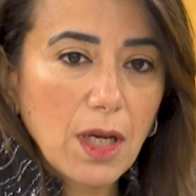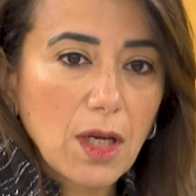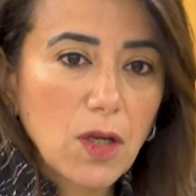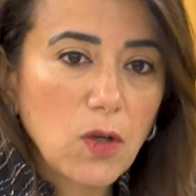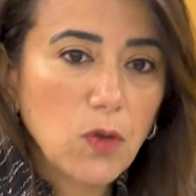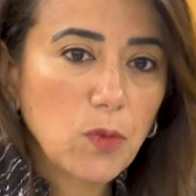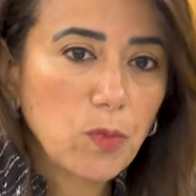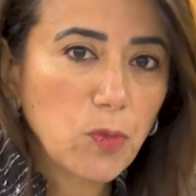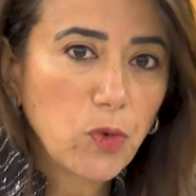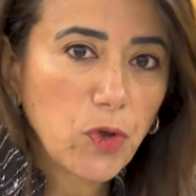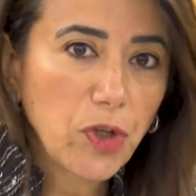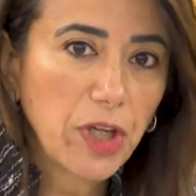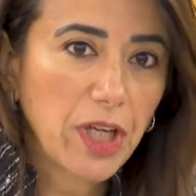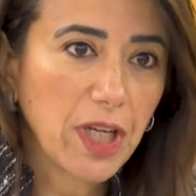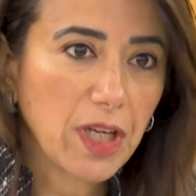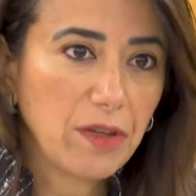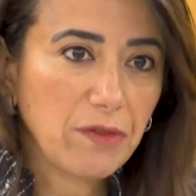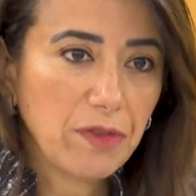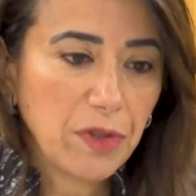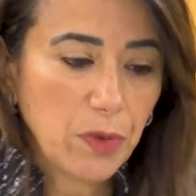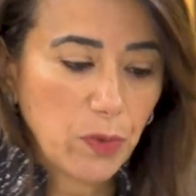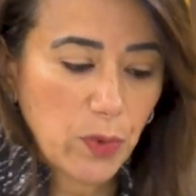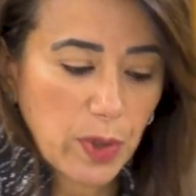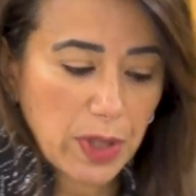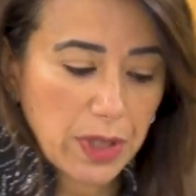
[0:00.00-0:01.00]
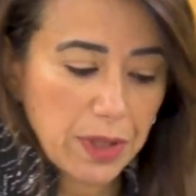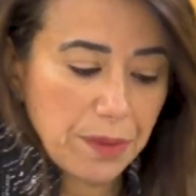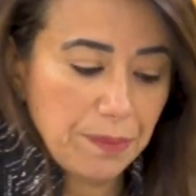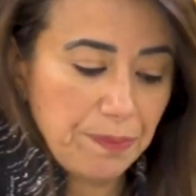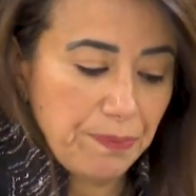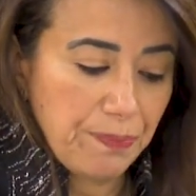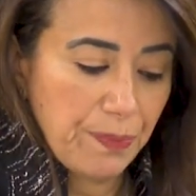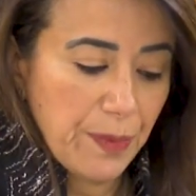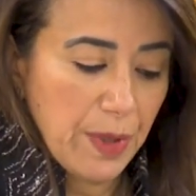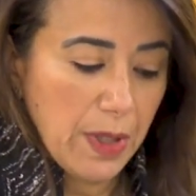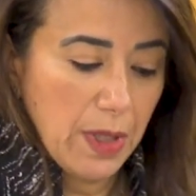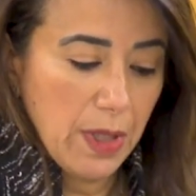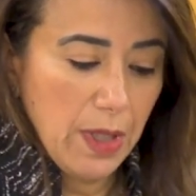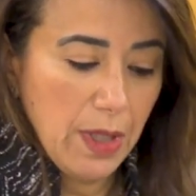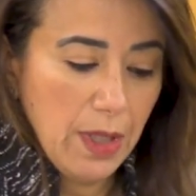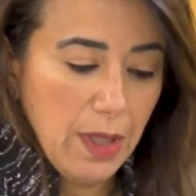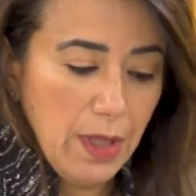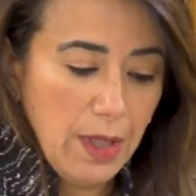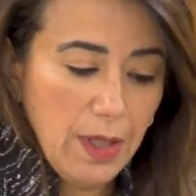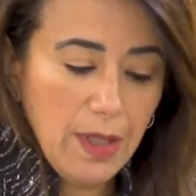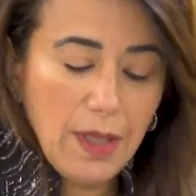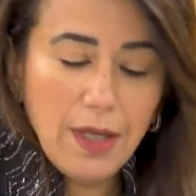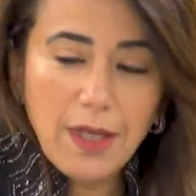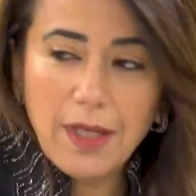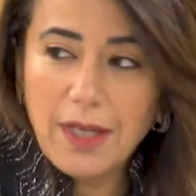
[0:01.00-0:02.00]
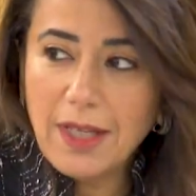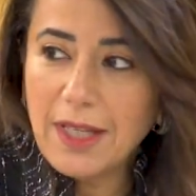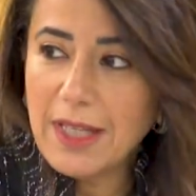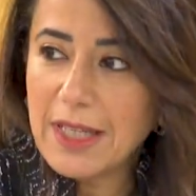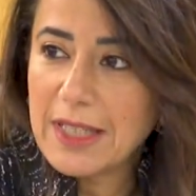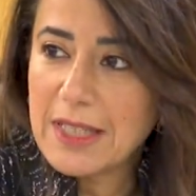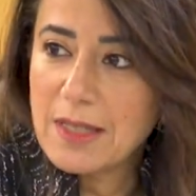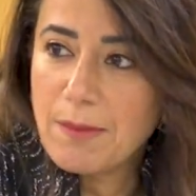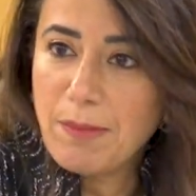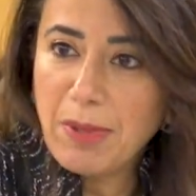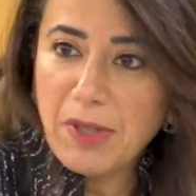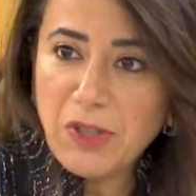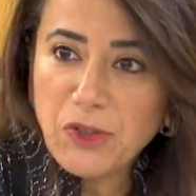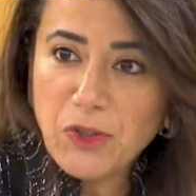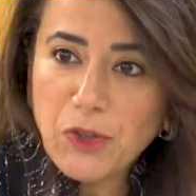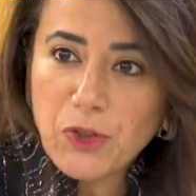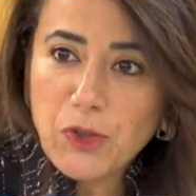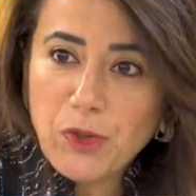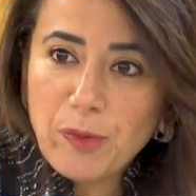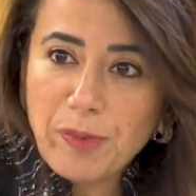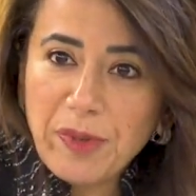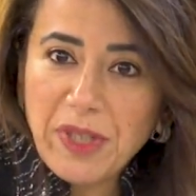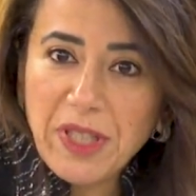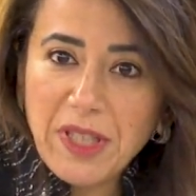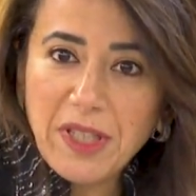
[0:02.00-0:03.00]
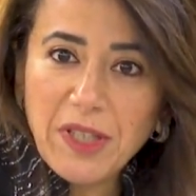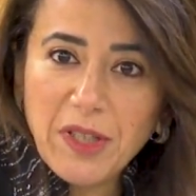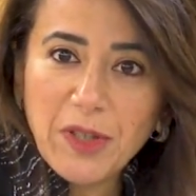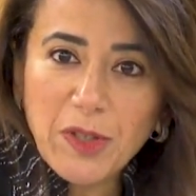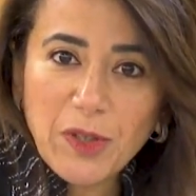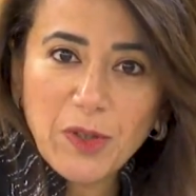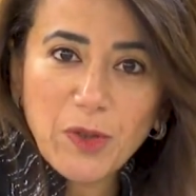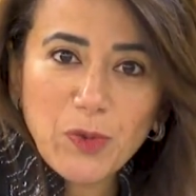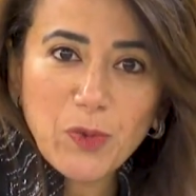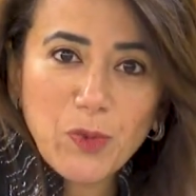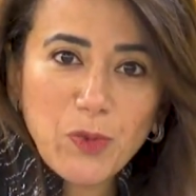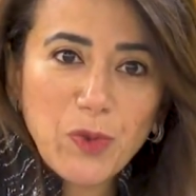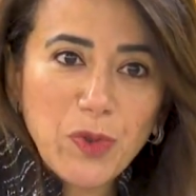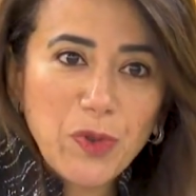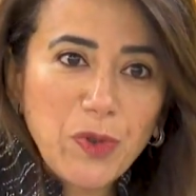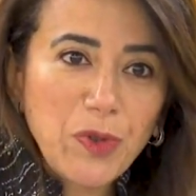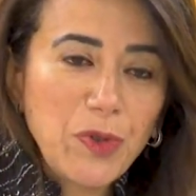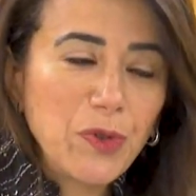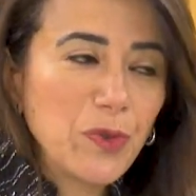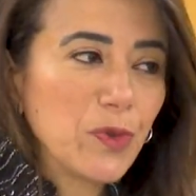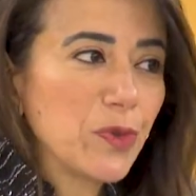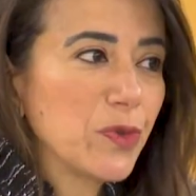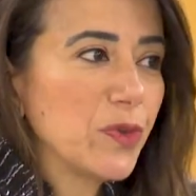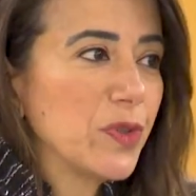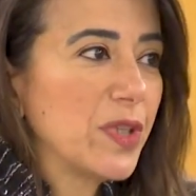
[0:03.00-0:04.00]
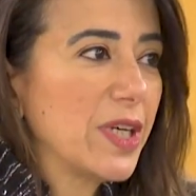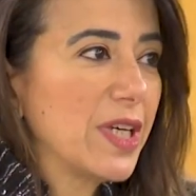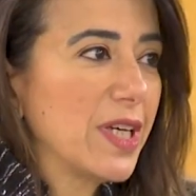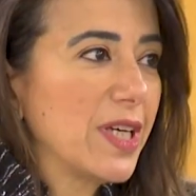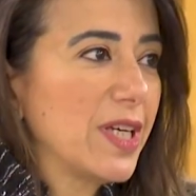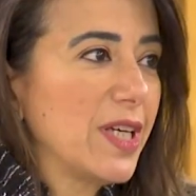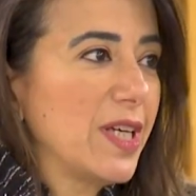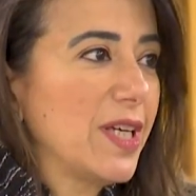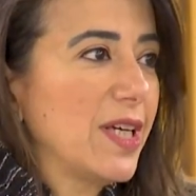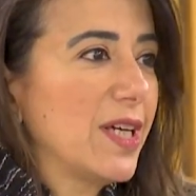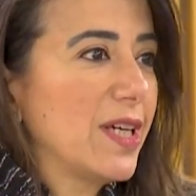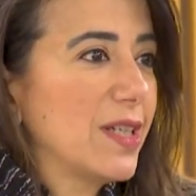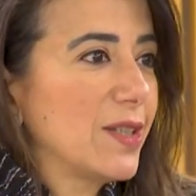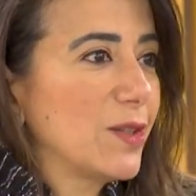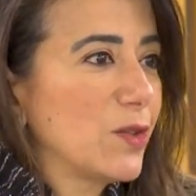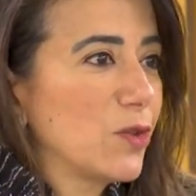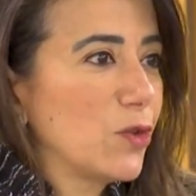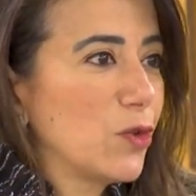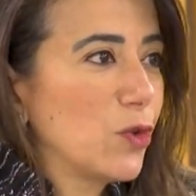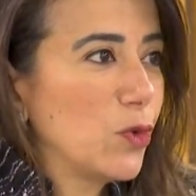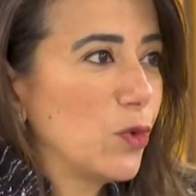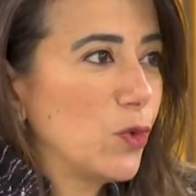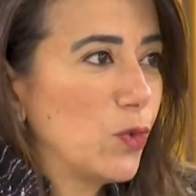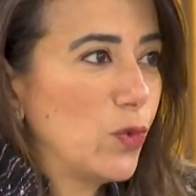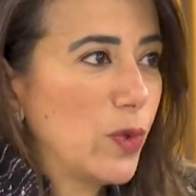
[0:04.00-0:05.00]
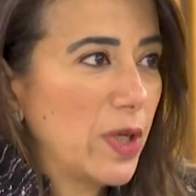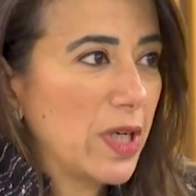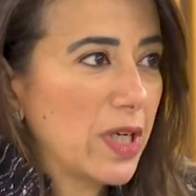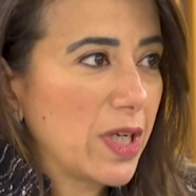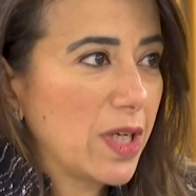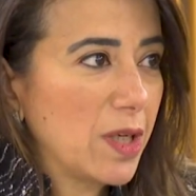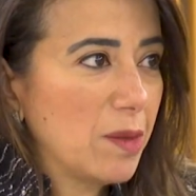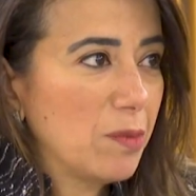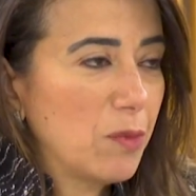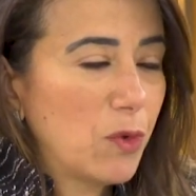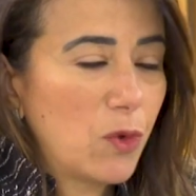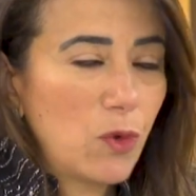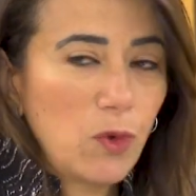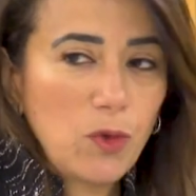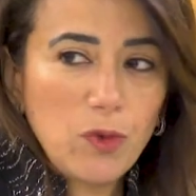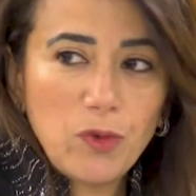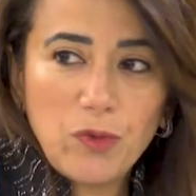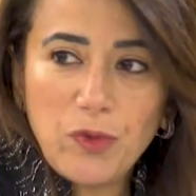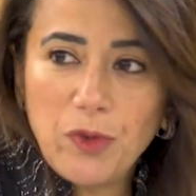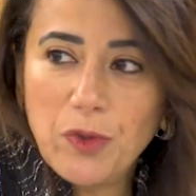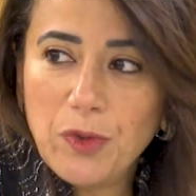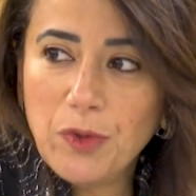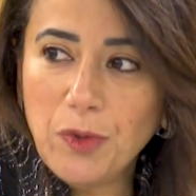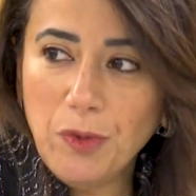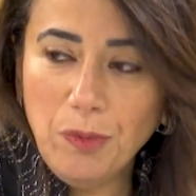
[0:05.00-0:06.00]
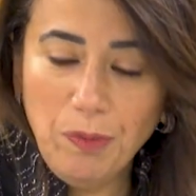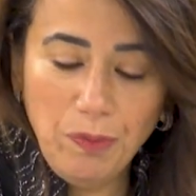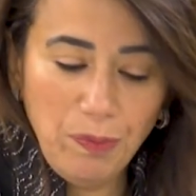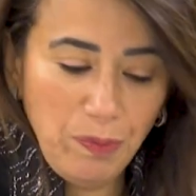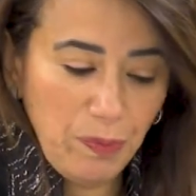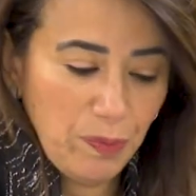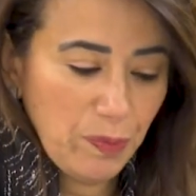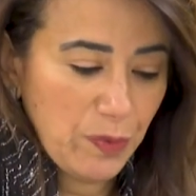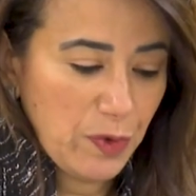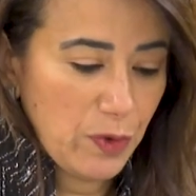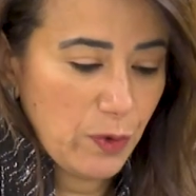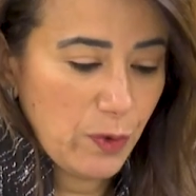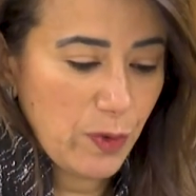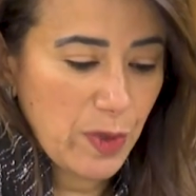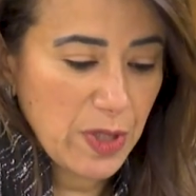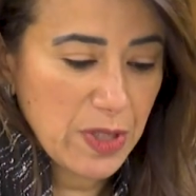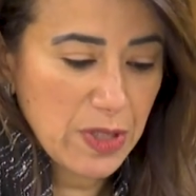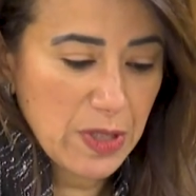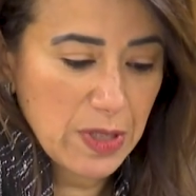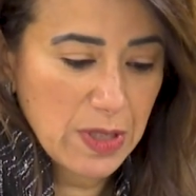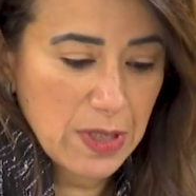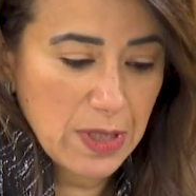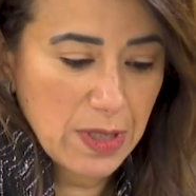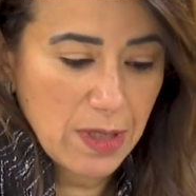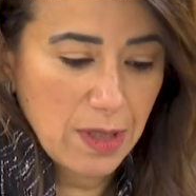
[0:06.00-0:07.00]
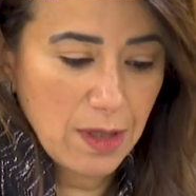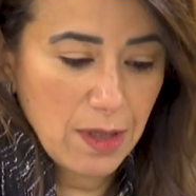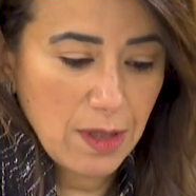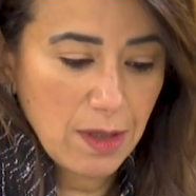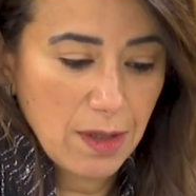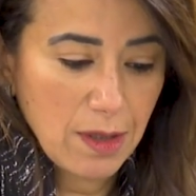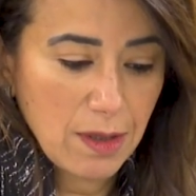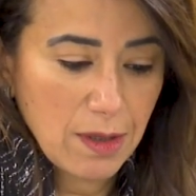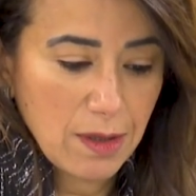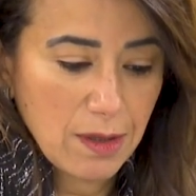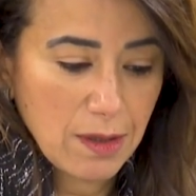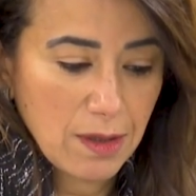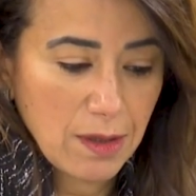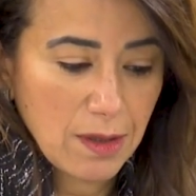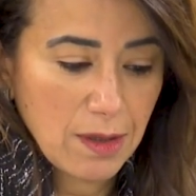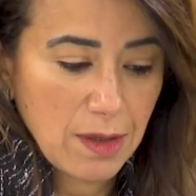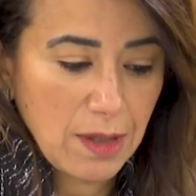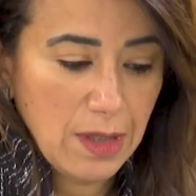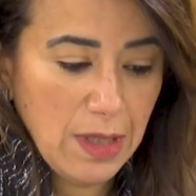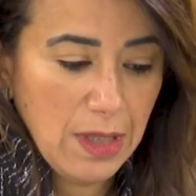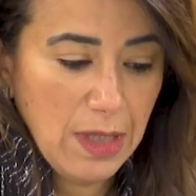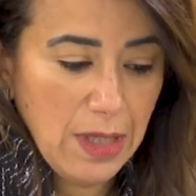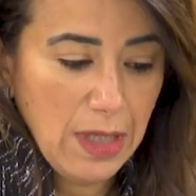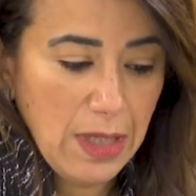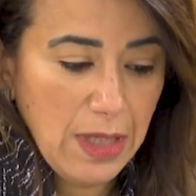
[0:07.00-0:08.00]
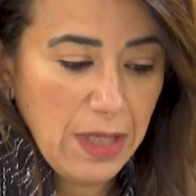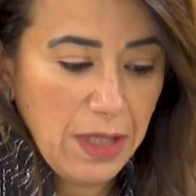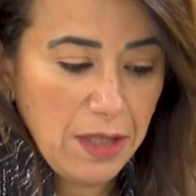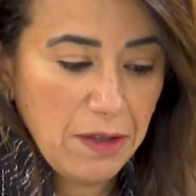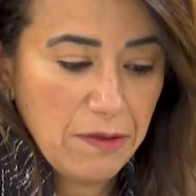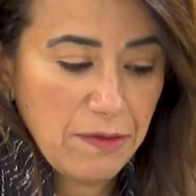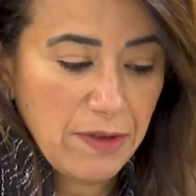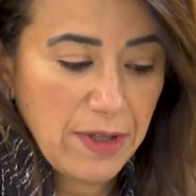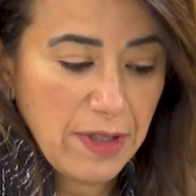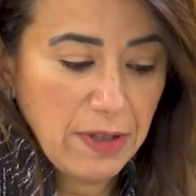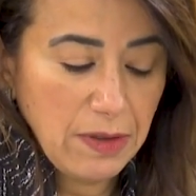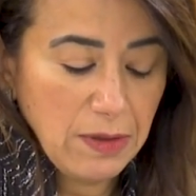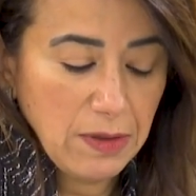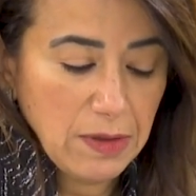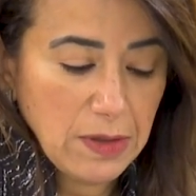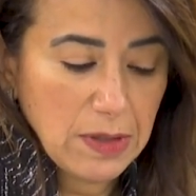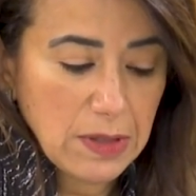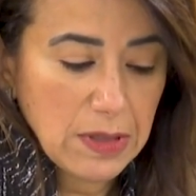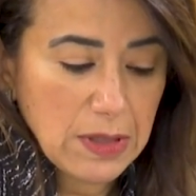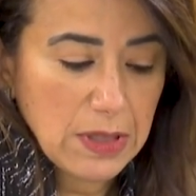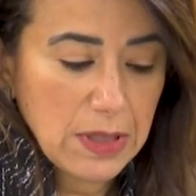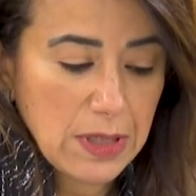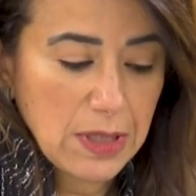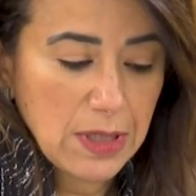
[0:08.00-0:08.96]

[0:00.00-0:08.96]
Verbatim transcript: Good morning, everyone. Uh, it's a pleasure to be here with you today and to welcome all of you to this uh, event.